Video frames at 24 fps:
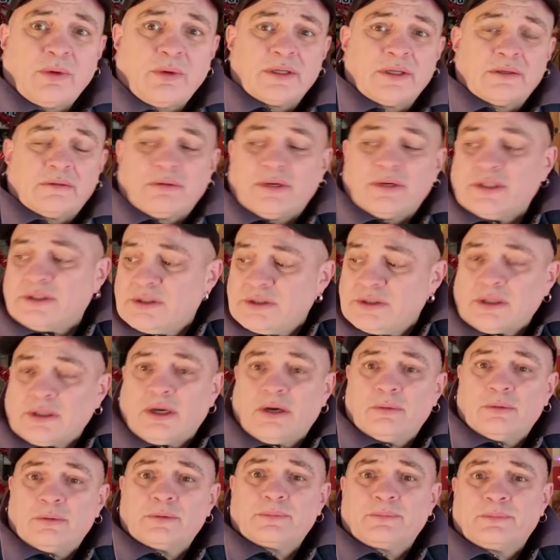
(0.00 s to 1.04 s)
one of the reasons
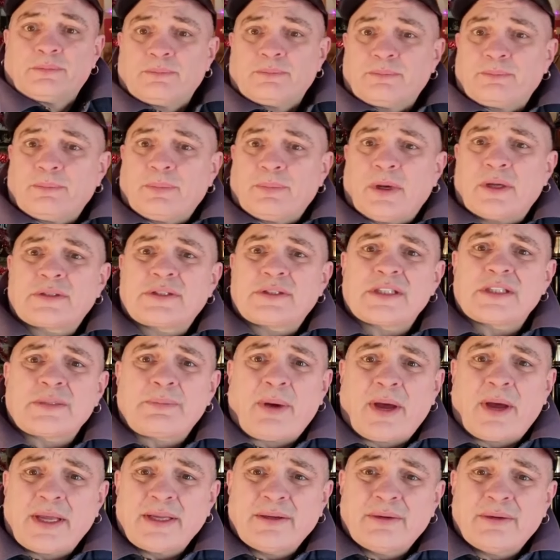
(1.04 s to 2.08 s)
I would
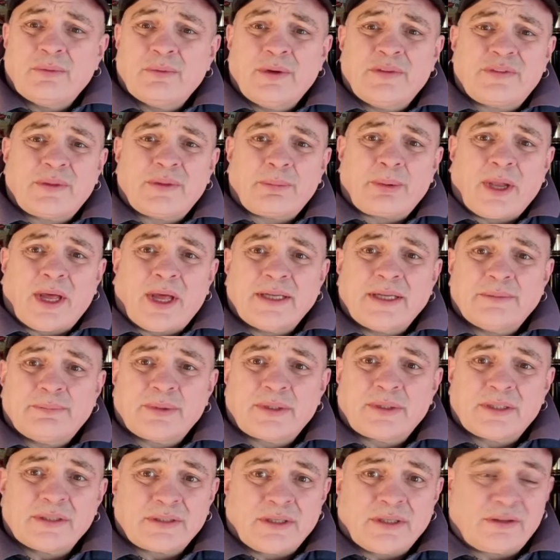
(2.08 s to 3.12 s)
participate with the blade,
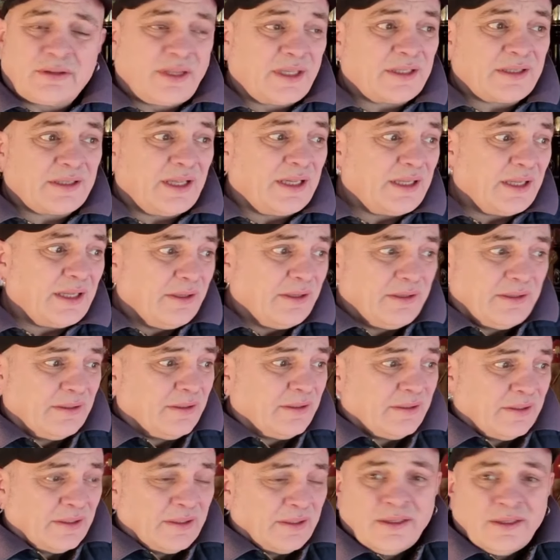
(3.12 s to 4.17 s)
because I think they're
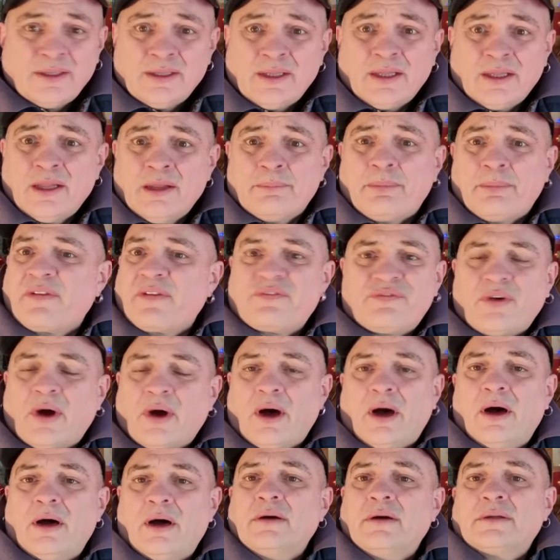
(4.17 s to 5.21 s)
by
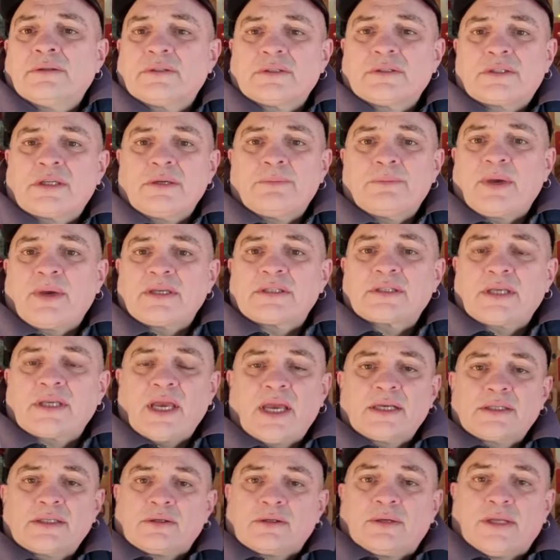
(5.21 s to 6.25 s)
far the two best
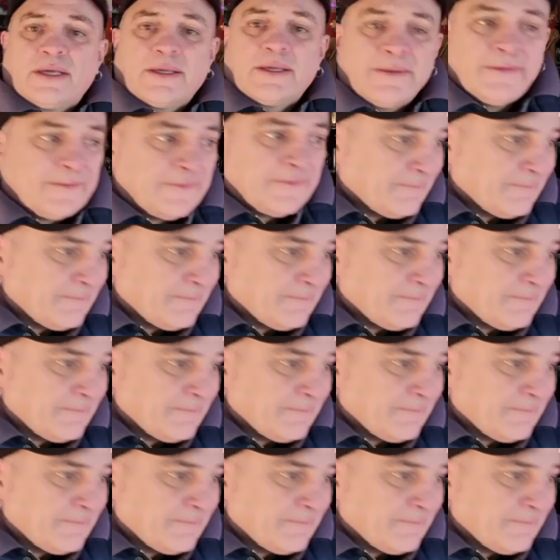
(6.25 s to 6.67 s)
kegs on it.